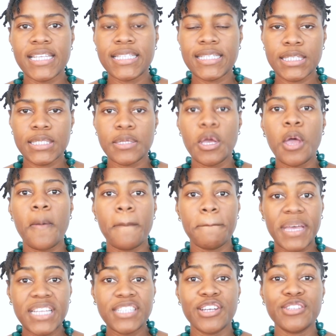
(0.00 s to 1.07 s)
It's
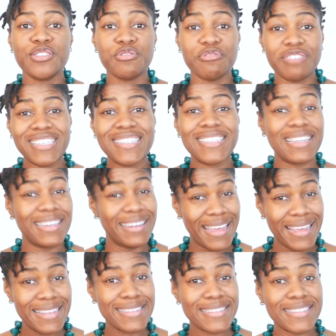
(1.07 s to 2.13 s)
better to risk
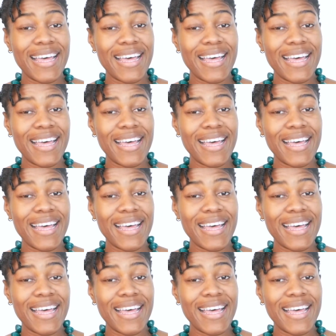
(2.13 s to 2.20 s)
less